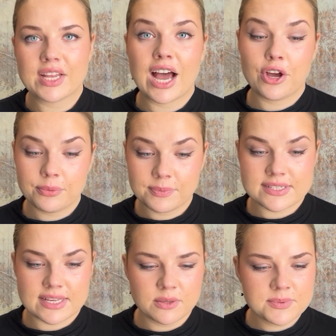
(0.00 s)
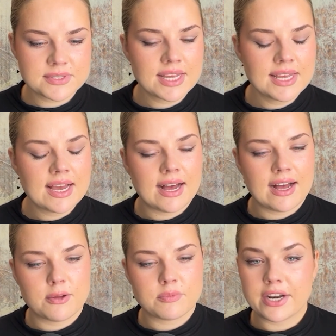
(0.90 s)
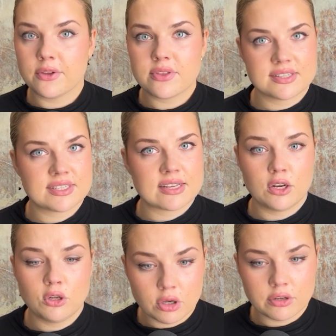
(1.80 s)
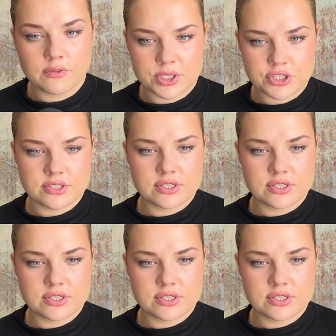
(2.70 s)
I hope this helps. I know this is a lot of questions